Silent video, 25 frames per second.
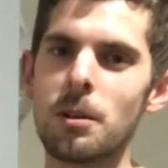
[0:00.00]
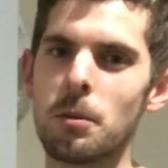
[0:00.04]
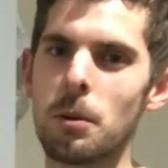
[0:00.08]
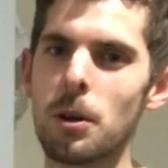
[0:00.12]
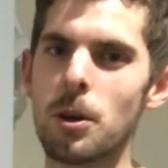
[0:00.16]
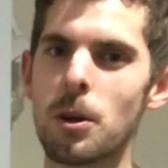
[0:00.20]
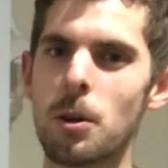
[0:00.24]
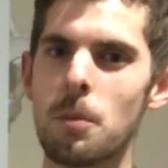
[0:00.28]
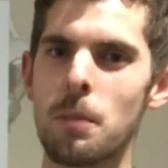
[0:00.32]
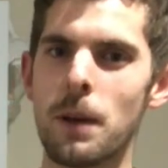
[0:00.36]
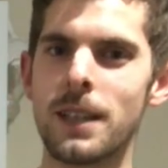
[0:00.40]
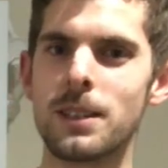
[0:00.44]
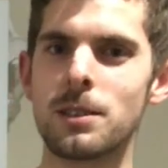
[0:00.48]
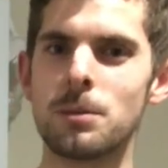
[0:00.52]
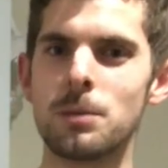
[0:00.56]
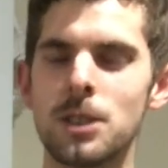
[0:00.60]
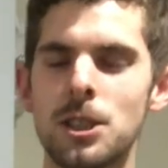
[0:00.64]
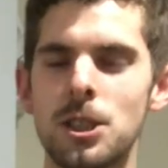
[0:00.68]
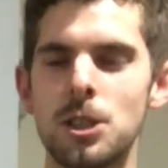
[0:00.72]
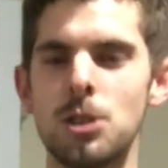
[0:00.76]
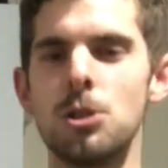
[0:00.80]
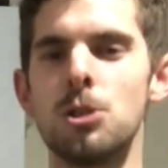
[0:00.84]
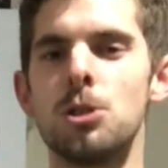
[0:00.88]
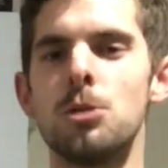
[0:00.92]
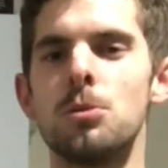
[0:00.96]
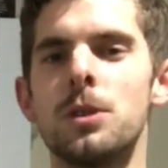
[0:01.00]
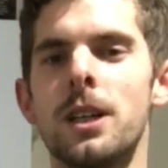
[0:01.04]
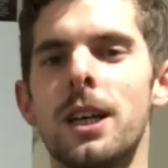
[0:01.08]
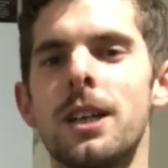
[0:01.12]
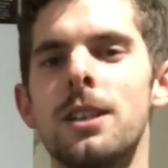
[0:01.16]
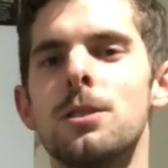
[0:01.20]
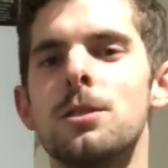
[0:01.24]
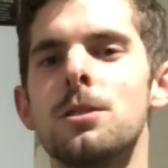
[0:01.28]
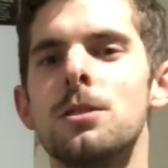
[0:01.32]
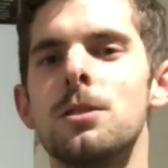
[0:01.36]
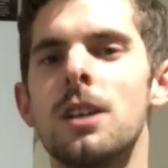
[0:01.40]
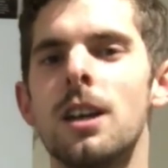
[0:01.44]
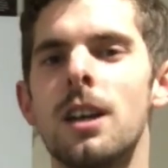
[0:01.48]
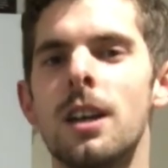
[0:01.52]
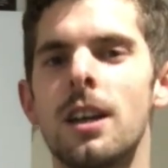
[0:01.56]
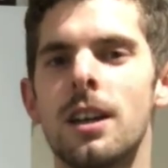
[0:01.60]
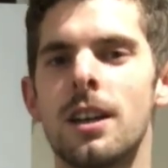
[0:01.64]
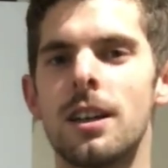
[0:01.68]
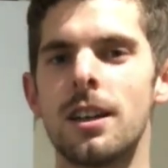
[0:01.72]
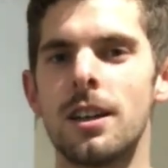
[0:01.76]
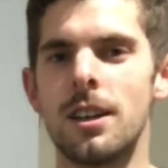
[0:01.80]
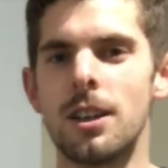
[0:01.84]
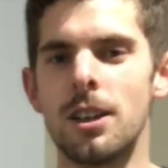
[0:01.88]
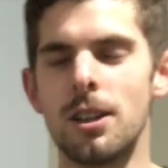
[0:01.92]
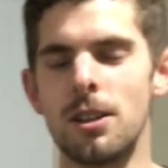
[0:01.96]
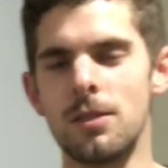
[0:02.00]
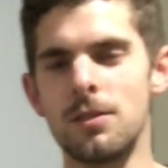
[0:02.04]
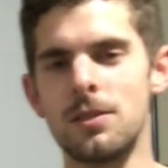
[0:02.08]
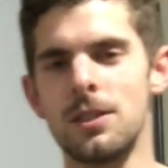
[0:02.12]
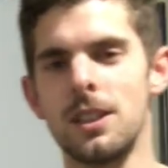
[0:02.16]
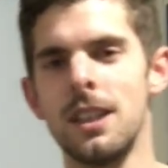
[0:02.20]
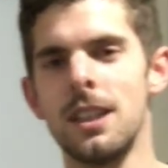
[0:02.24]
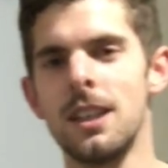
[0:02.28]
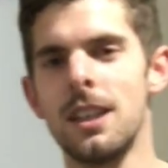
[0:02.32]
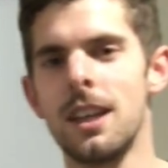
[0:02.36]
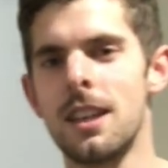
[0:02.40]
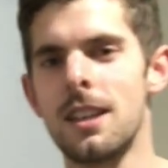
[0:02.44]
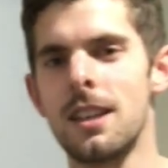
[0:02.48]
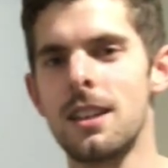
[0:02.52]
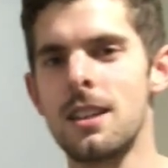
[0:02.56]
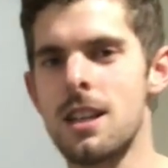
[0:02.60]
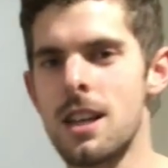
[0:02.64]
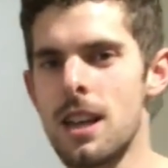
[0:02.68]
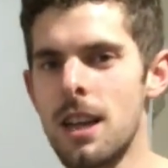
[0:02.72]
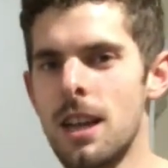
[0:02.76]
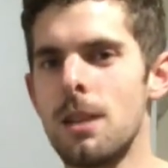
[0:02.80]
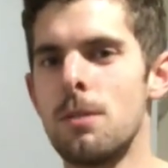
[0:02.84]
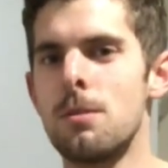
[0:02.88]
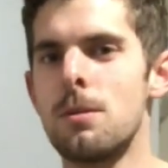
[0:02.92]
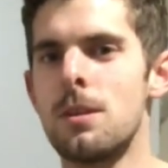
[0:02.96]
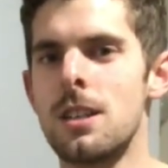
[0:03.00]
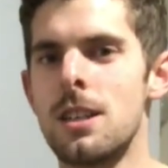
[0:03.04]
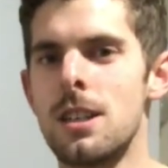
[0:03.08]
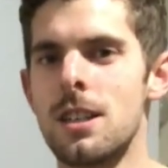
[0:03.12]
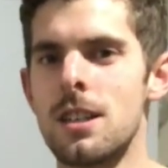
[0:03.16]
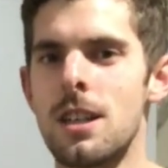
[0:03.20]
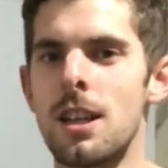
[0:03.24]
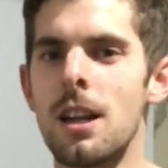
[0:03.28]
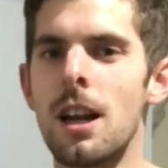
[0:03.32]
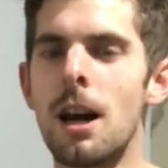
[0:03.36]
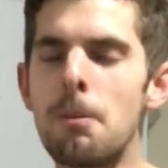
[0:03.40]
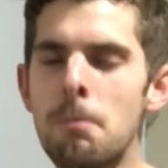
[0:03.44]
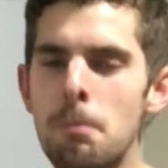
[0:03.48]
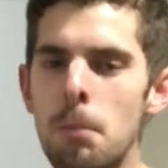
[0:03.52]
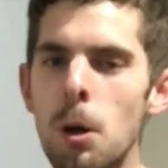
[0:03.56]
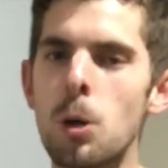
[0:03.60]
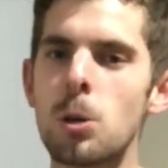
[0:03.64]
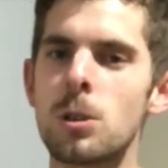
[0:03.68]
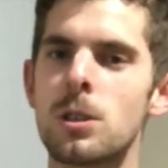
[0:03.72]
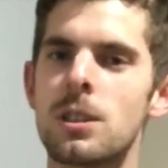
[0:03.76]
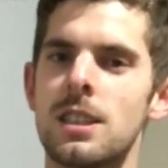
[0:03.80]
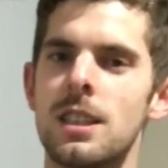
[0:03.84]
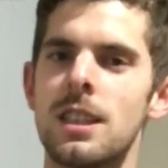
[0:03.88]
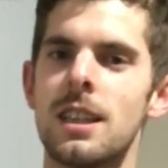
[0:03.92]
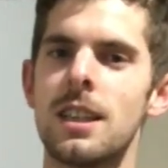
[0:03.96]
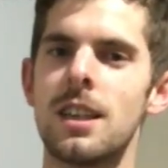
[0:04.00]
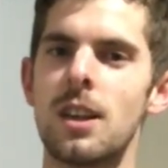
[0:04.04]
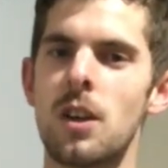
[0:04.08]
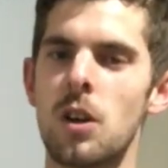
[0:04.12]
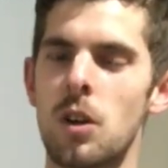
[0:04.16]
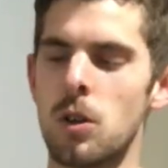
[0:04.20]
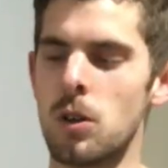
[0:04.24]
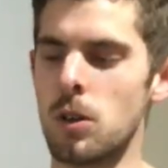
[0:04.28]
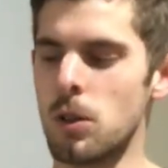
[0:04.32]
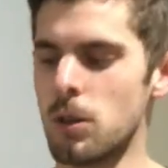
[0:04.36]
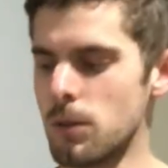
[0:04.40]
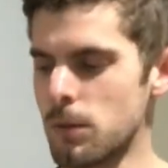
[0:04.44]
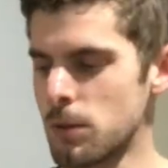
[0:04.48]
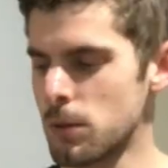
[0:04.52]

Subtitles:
welcome back to my YouTube channel. You'll have seen the other day we did an unboxing of